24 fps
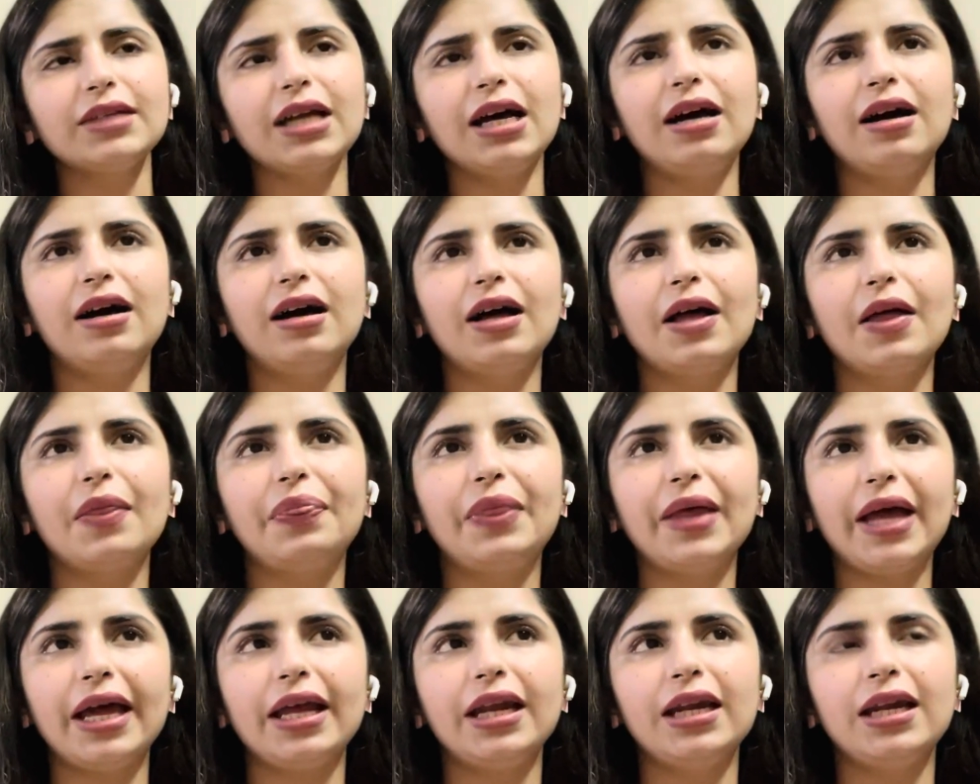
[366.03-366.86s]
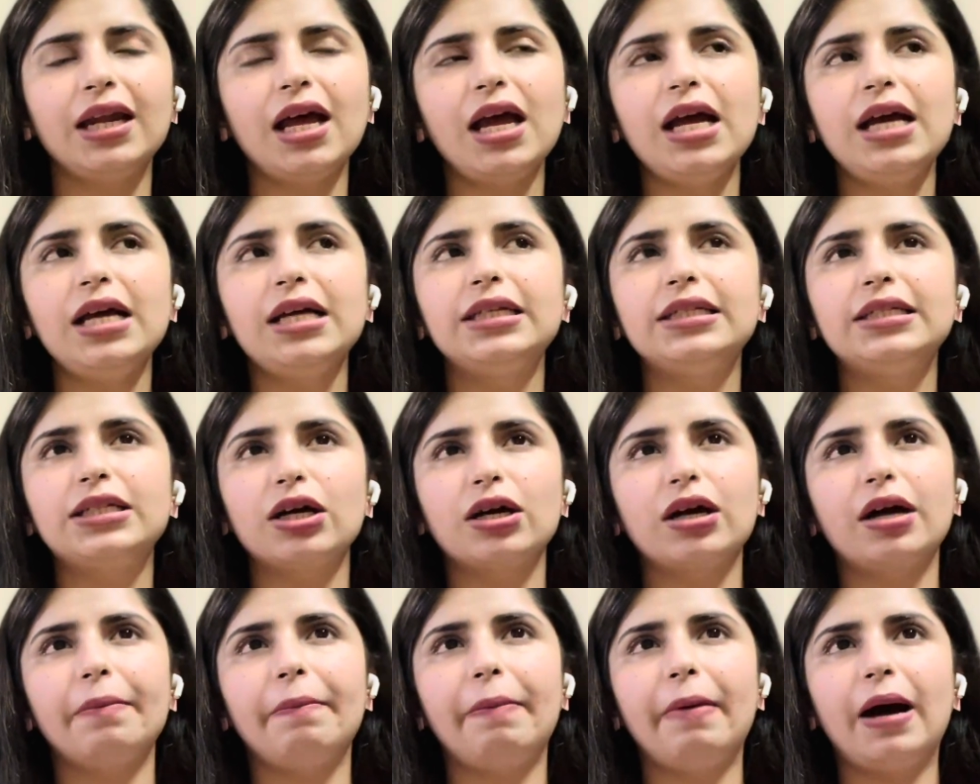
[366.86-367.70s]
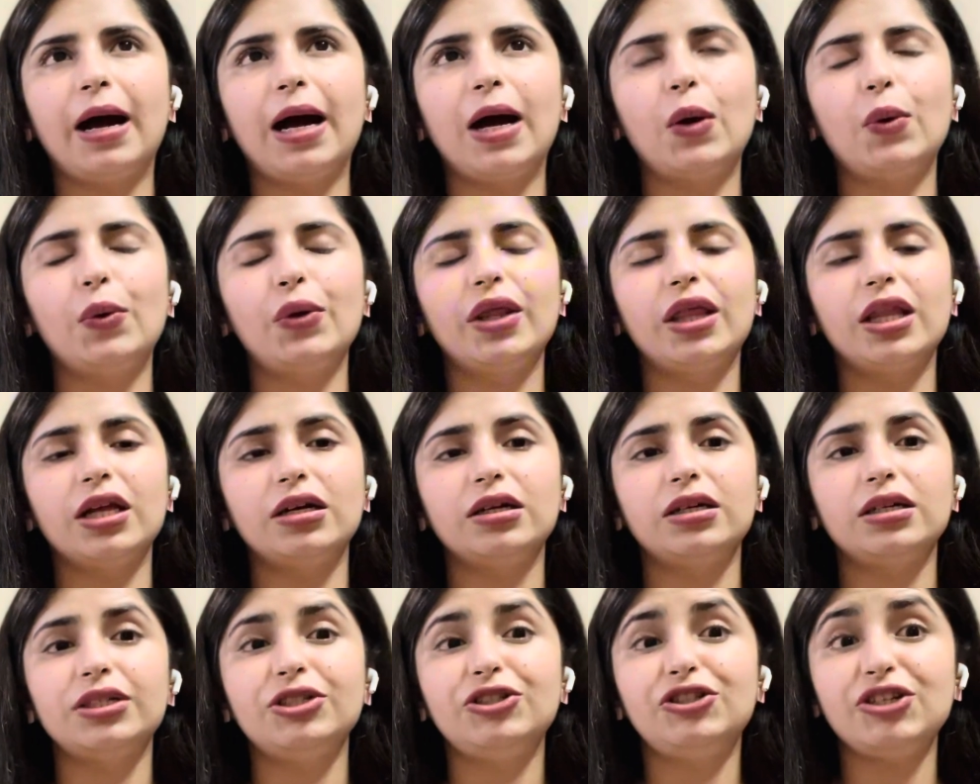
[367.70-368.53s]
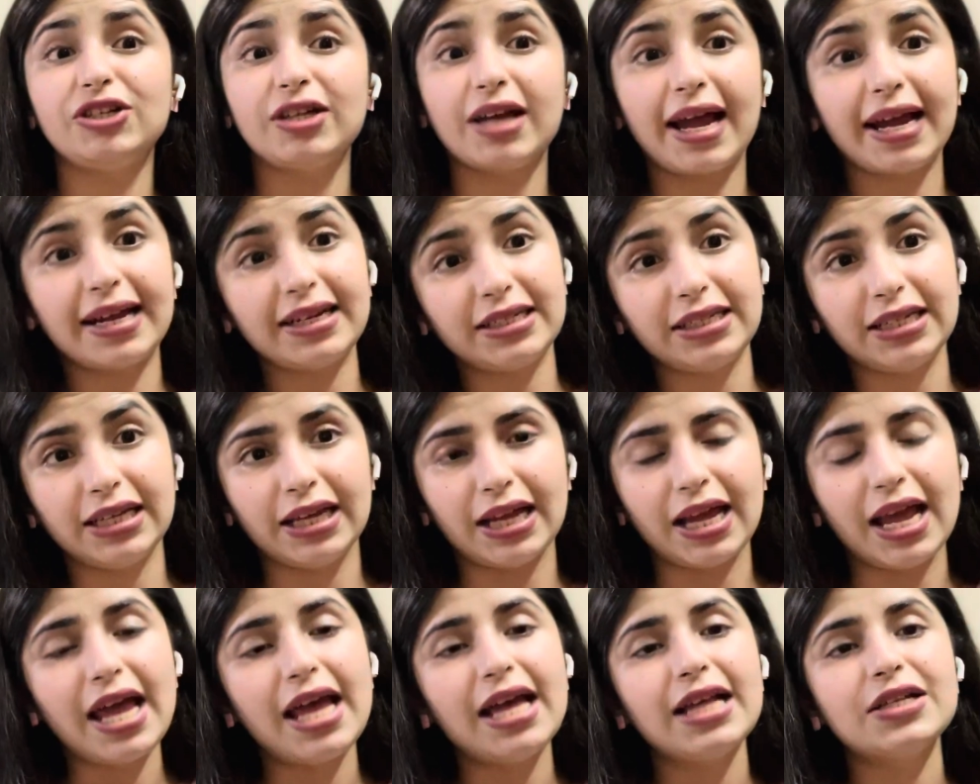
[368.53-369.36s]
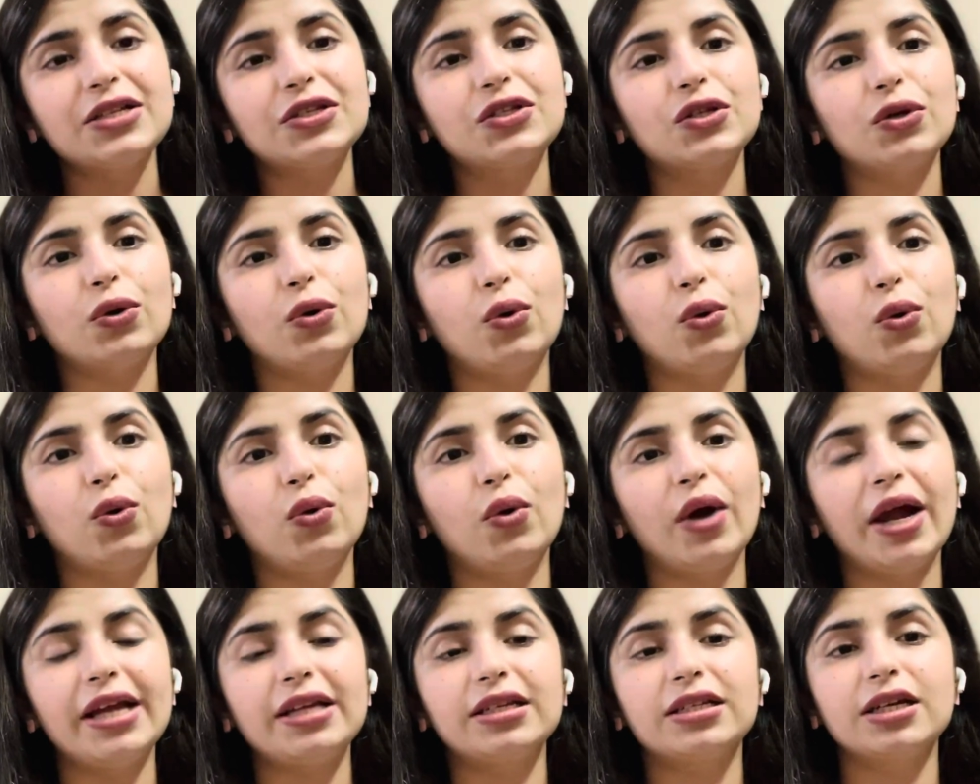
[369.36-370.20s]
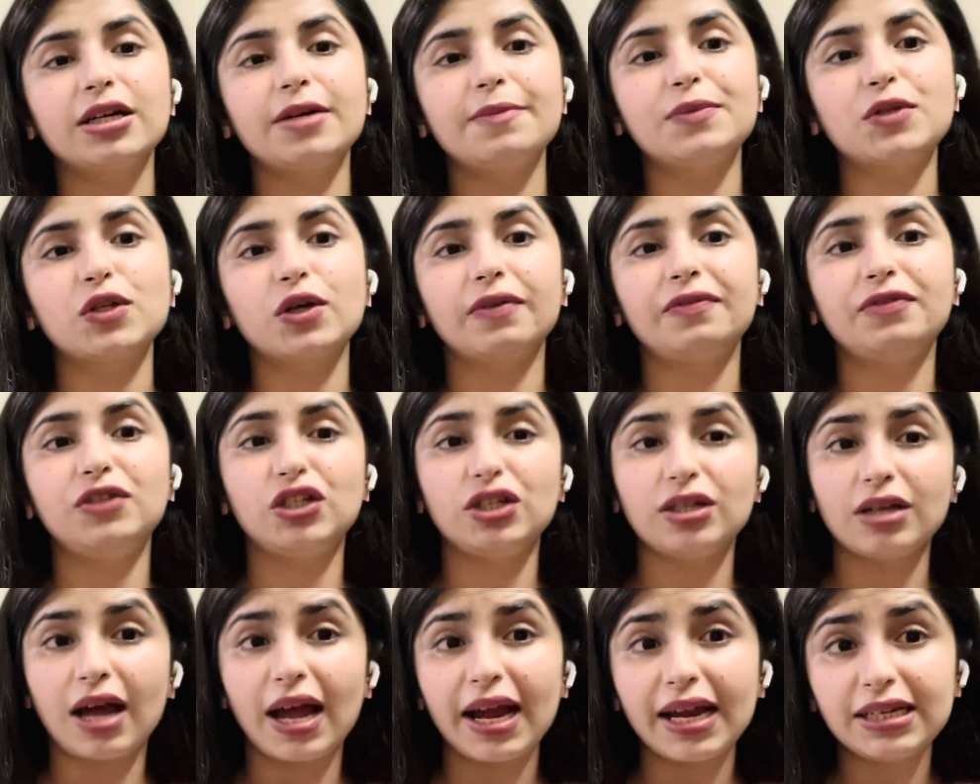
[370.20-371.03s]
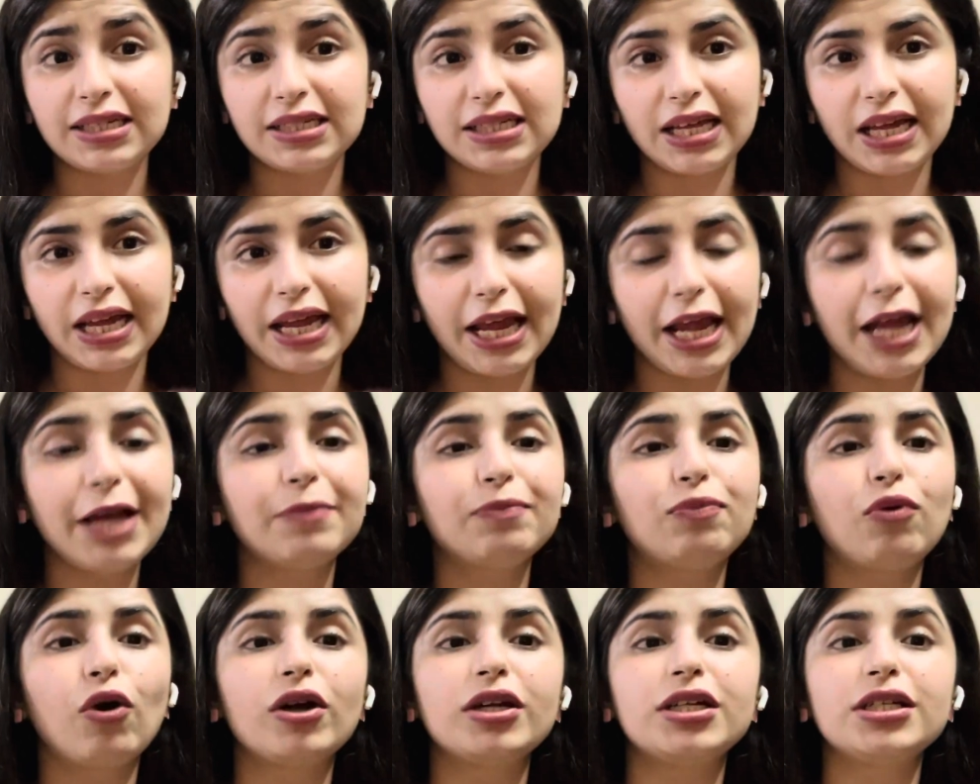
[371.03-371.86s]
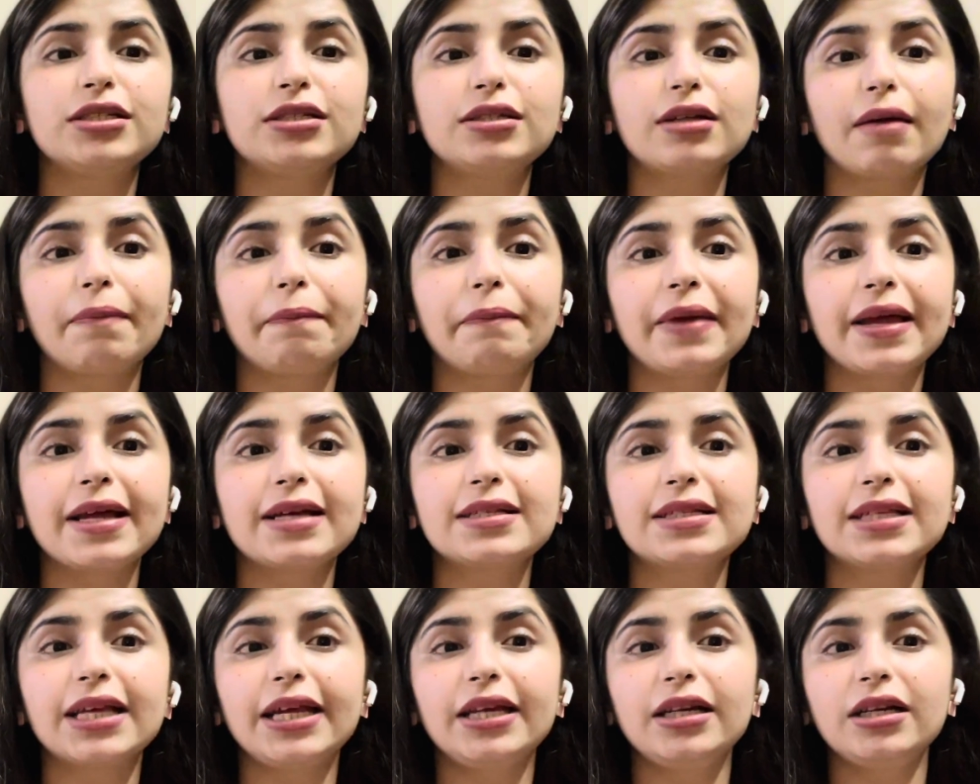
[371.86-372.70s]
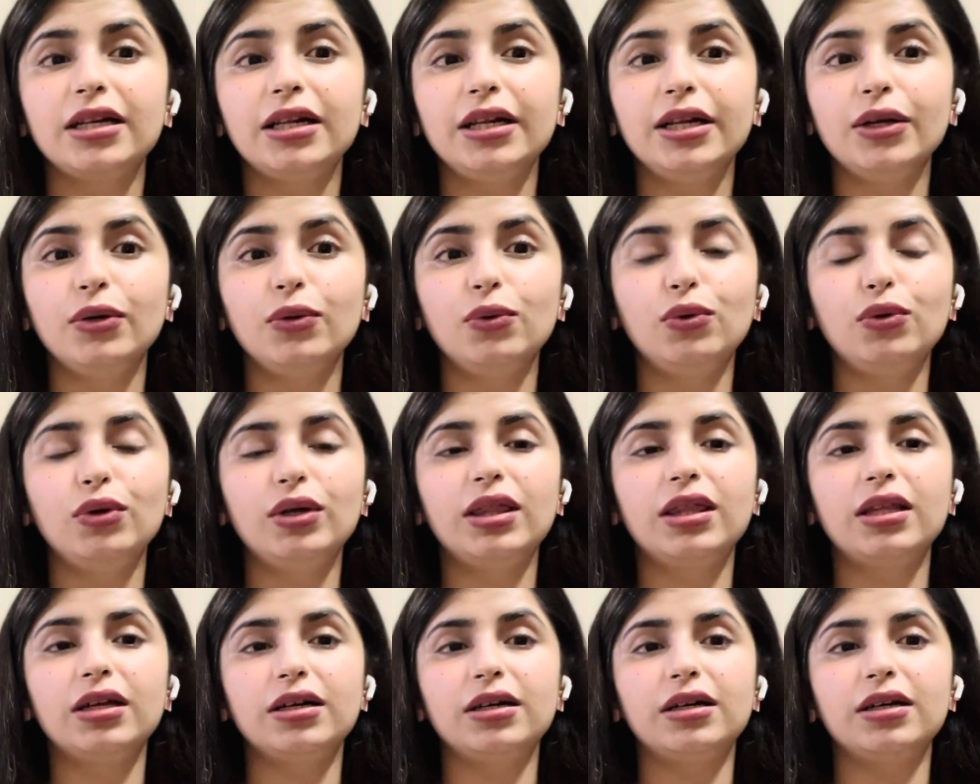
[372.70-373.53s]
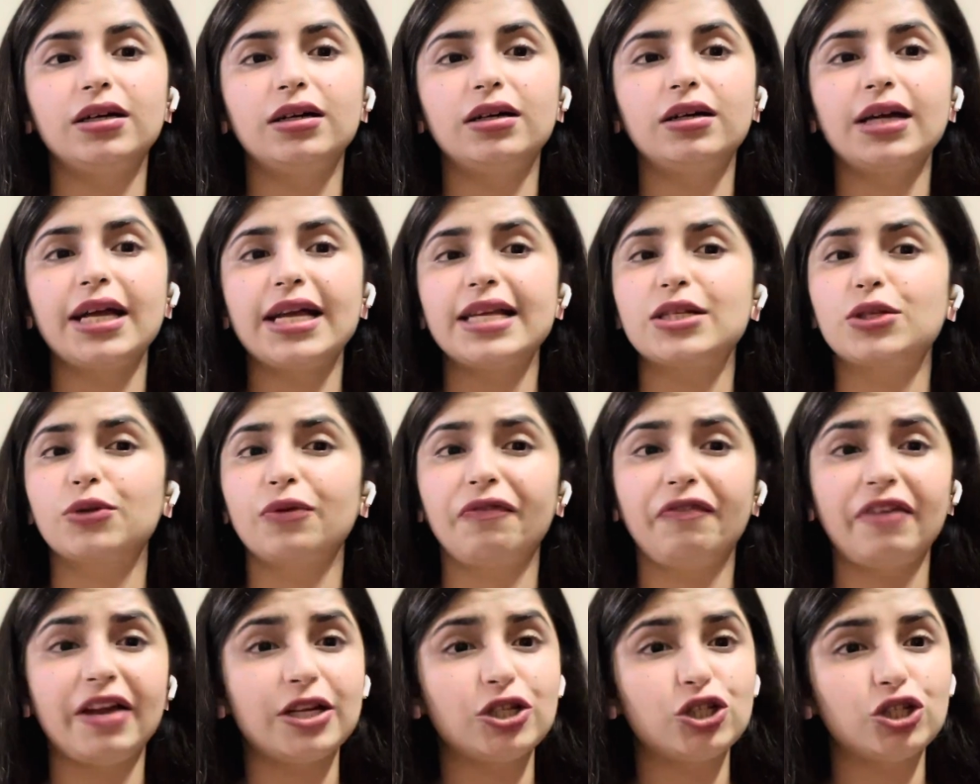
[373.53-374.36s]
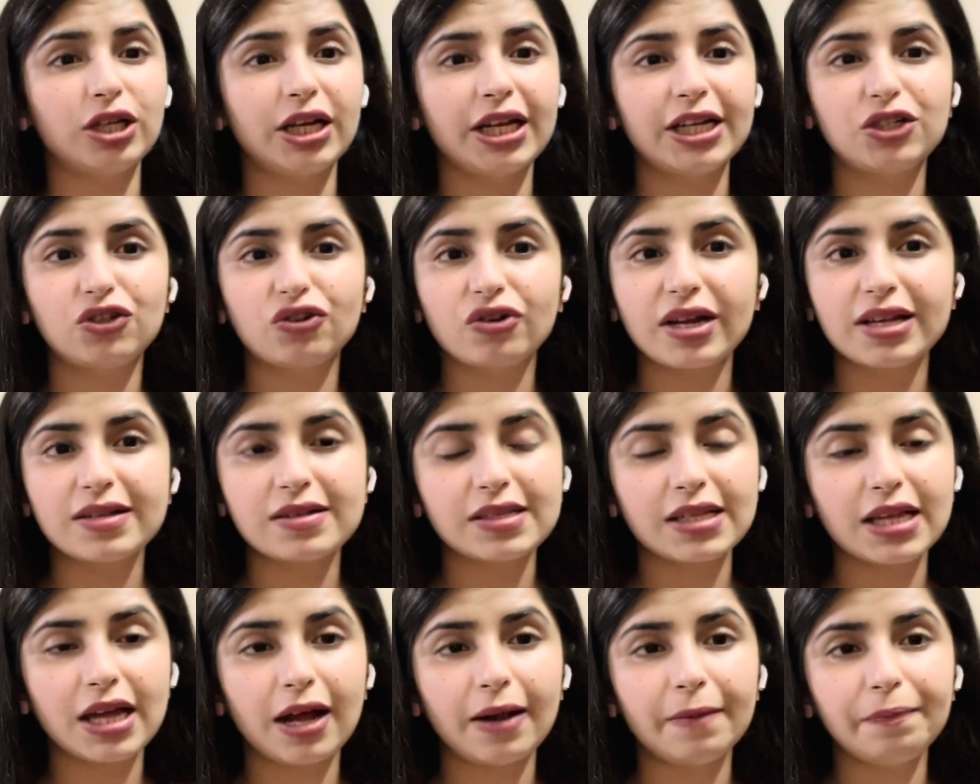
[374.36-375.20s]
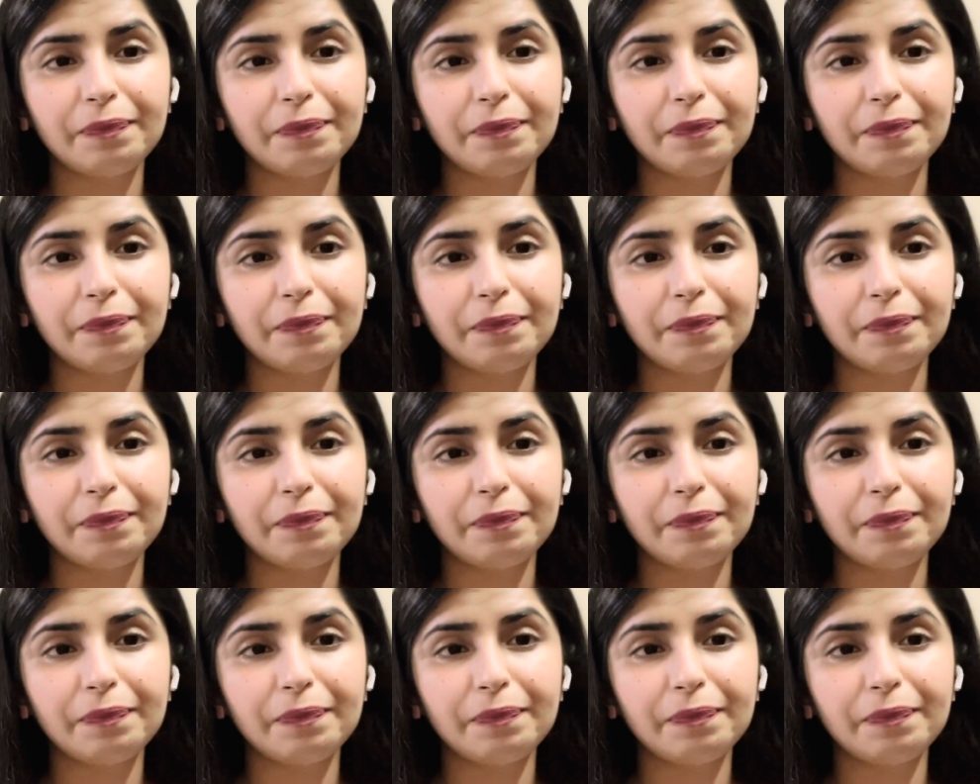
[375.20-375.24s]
Then talk about the GIT. So in terms of GIT, important topics include the esophageal atresia,